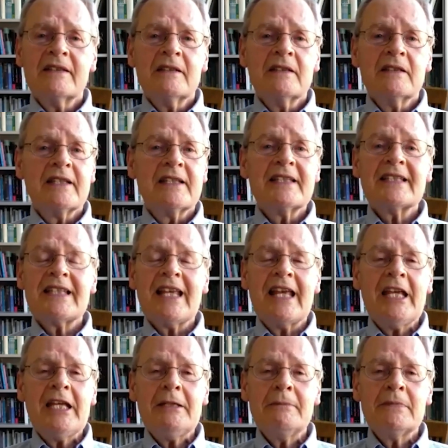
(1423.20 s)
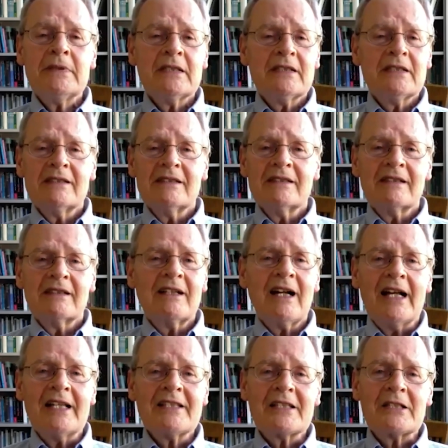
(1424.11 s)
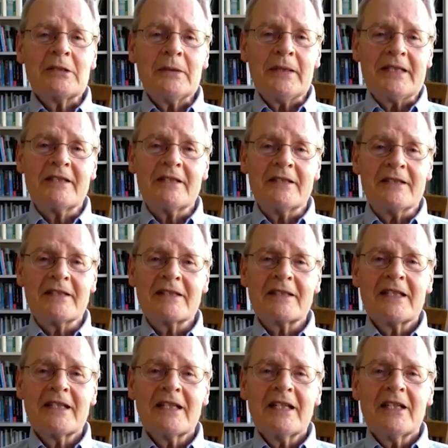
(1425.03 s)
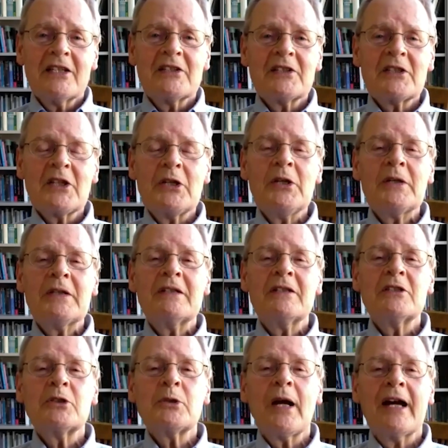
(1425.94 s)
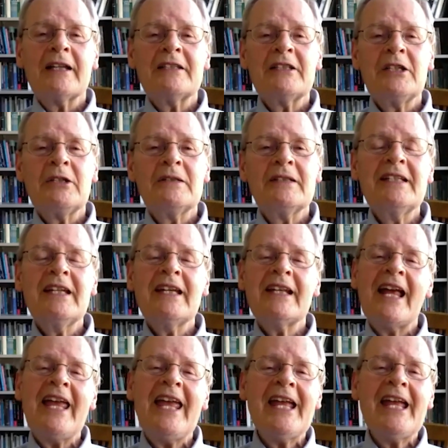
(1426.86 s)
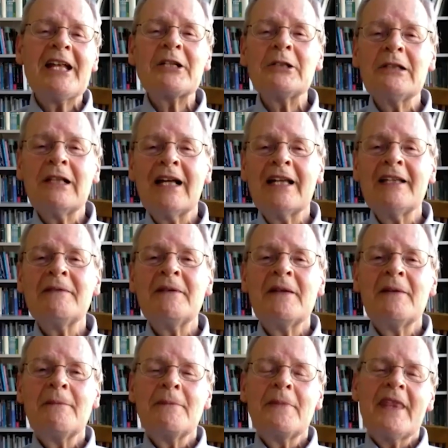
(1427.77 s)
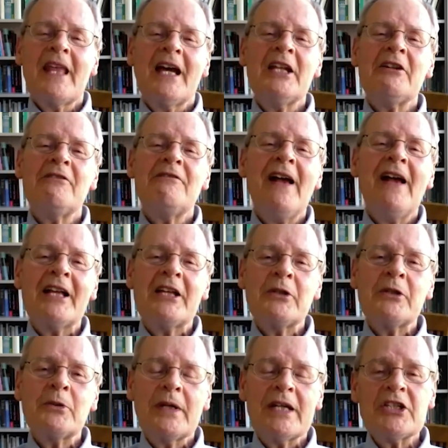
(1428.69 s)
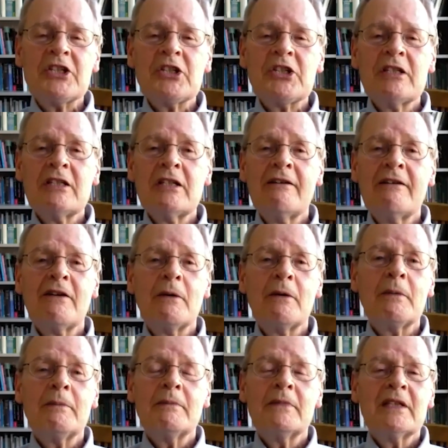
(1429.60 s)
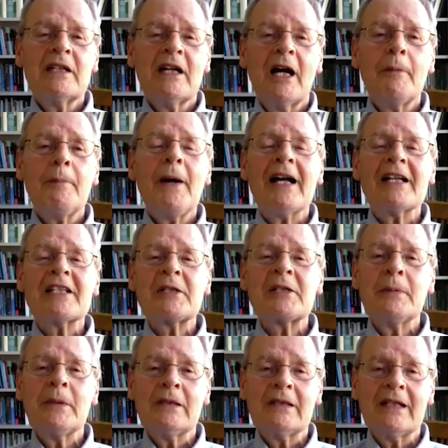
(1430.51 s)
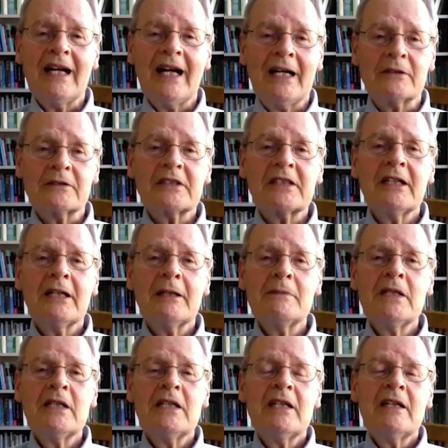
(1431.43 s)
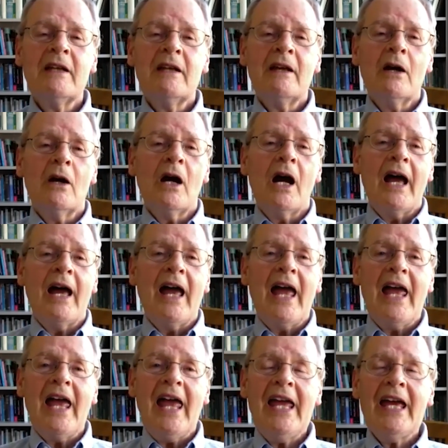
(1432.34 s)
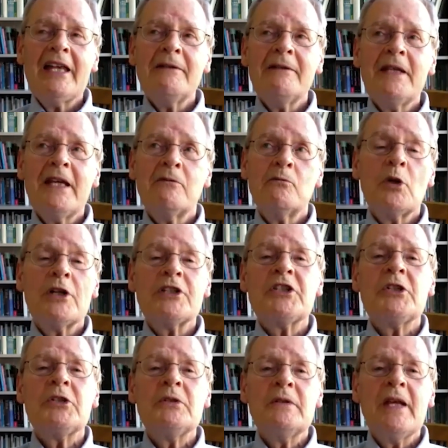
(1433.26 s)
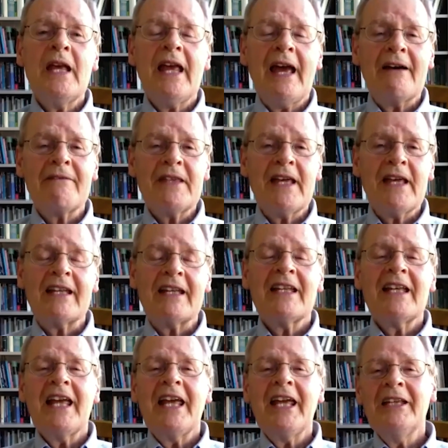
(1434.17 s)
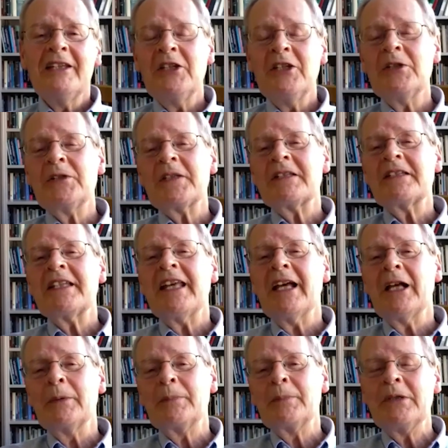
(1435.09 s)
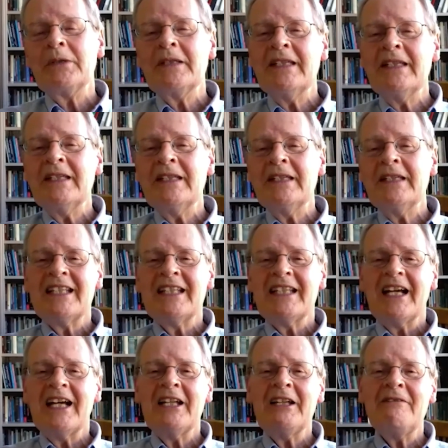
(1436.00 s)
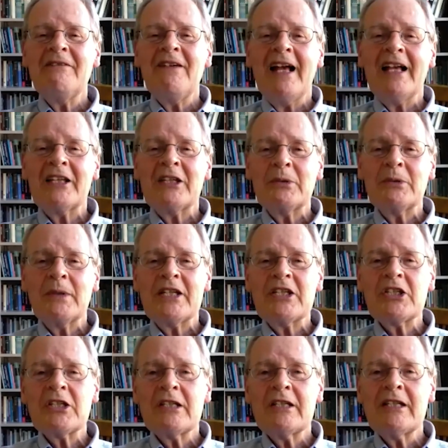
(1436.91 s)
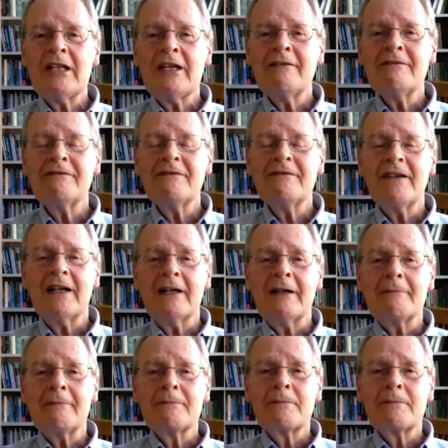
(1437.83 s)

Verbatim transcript: the same consequences. So you can try to get a handle on an evaluation of a, a possible outcome. And then once you have that, use it to help you get an evaluation of uh,